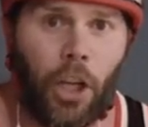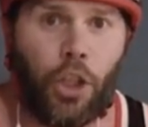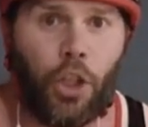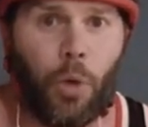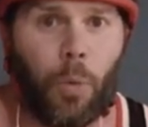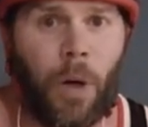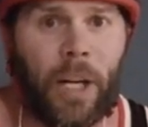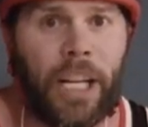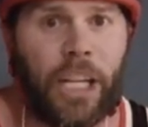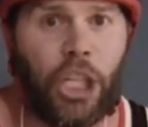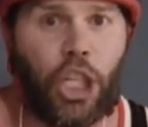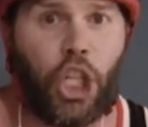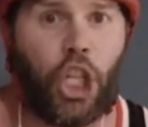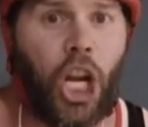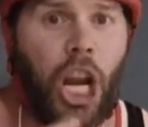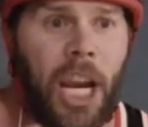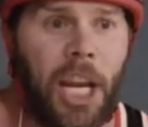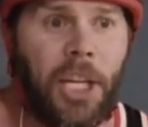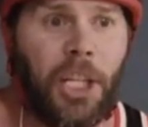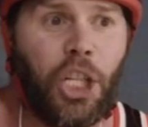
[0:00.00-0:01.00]
You want to
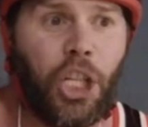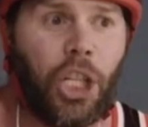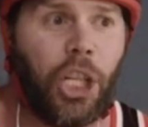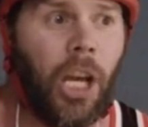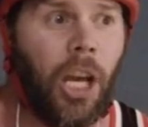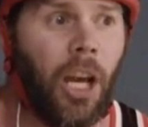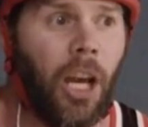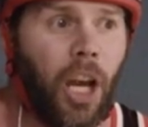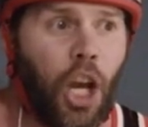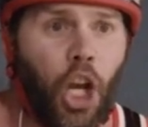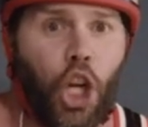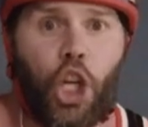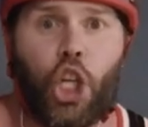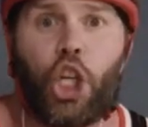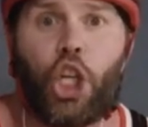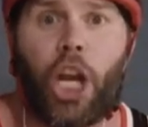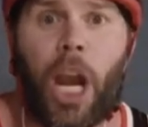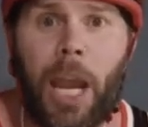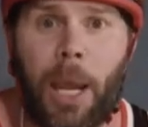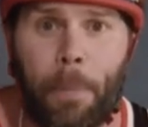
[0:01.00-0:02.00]
change the
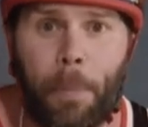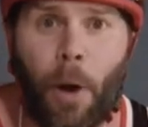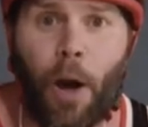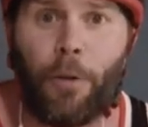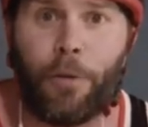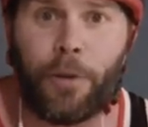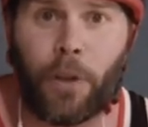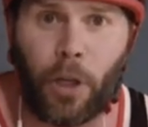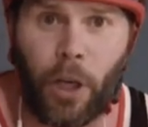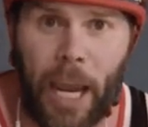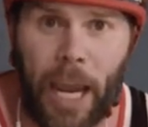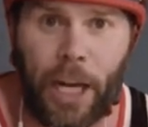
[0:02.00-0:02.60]
shape of the